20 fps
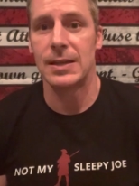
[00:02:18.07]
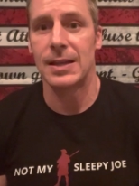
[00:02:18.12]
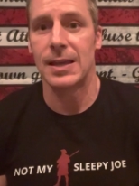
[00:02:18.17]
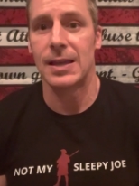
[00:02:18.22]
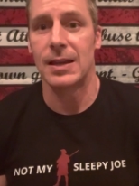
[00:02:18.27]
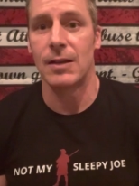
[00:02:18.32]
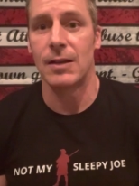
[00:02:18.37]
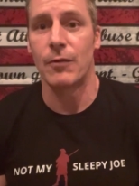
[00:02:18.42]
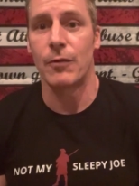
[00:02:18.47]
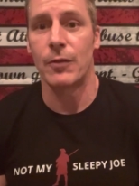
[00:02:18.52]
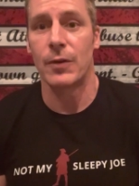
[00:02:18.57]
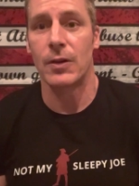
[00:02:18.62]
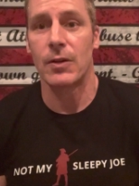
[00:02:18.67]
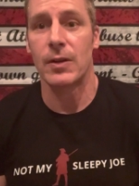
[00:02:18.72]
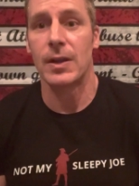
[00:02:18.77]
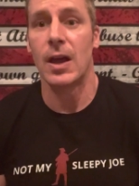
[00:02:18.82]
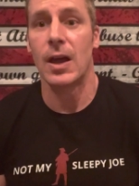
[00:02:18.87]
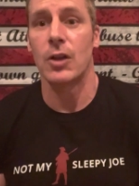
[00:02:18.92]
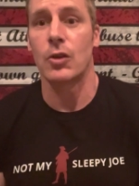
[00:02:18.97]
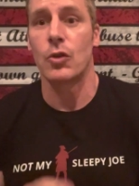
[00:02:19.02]
in a very
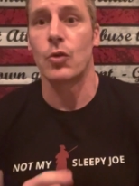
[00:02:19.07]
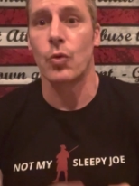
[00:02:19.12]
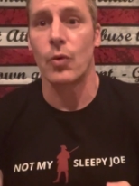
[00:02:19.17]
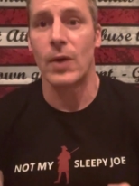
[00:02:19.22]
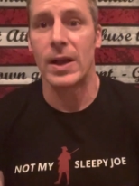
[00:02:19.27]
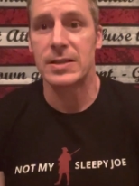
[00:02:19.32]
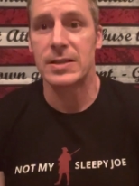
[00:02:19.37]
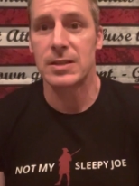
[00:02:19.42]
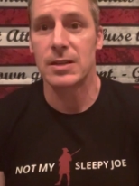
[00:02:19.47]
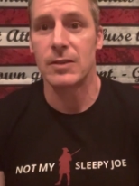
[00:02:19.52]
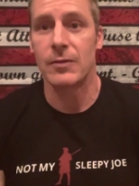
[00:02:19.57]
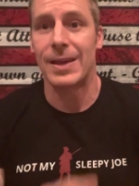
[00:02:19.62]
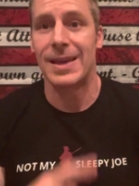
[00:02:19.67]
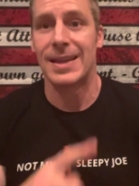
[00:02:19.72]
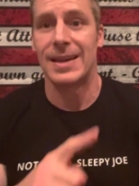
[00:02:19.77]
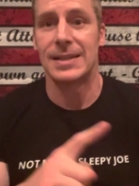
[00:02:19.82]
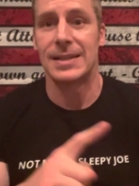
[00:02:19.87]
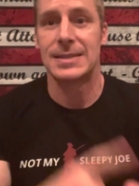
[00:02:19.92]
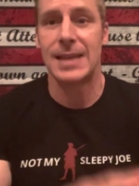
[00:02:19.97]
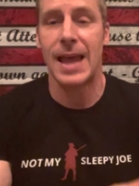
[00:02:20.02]
aggressive and
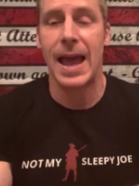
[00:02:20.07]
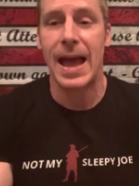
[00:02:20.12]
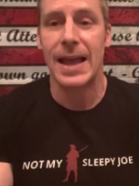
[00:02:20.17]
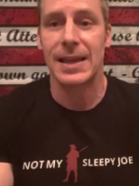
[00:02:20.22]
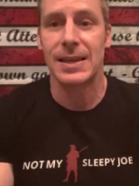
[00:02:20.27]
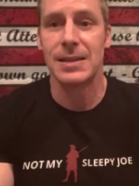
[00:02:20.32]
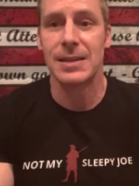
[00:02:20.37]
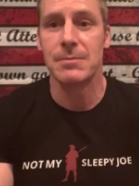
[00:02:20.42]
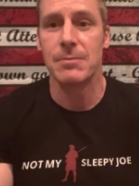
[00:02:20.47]
attacking